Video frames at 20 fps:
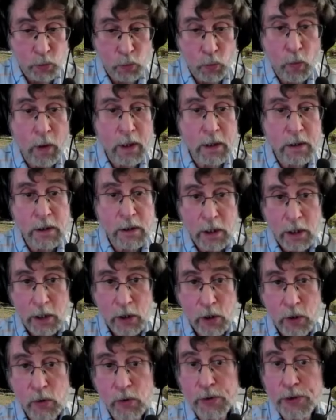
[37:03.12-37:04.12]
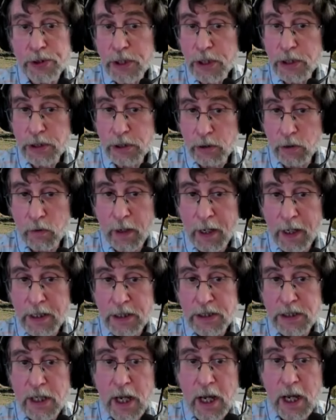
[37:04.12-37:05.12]
the one cool season
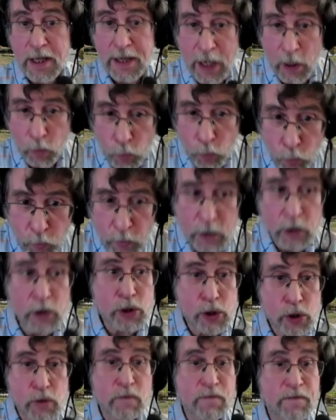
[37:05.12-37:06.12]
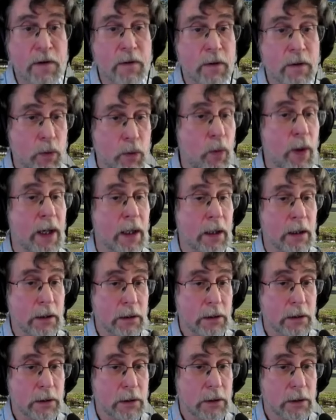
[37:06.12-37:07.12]
grass that will do very well
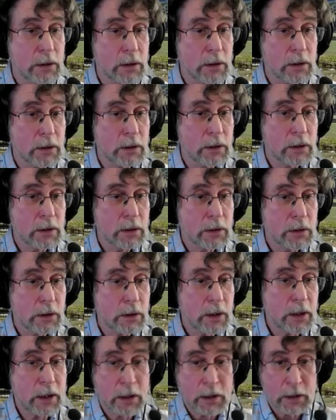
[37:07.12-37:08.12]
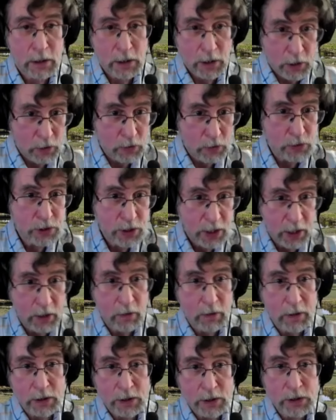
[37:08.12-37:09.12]
in those
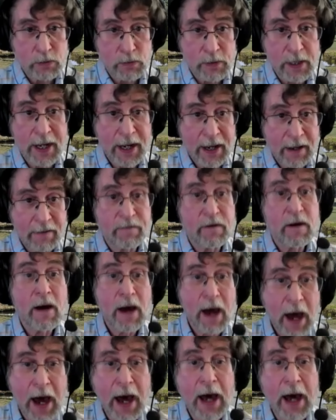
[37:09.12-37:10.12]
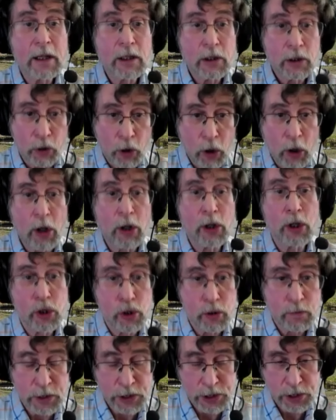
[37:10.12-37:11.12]
areas that have hot, long,
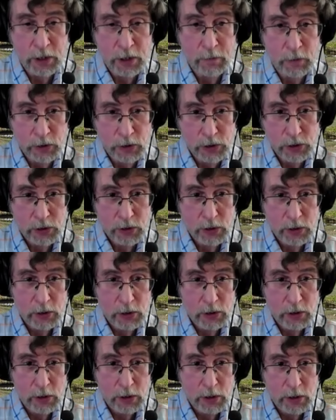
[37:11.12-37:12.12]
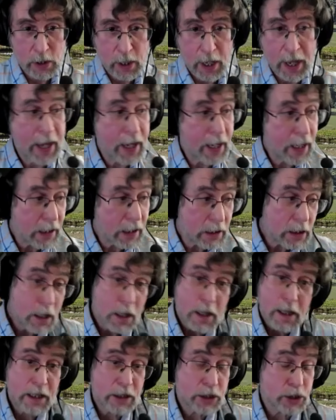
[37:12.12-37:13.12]
humid summers. And
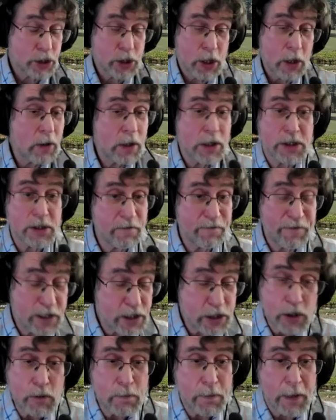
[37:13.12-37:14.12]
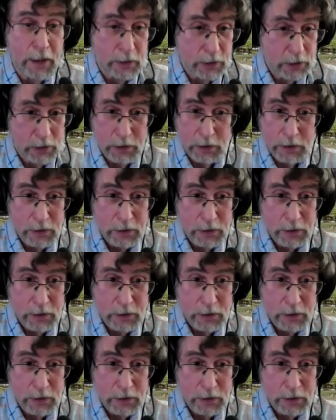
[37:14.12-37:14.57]
it's known as the fescue belt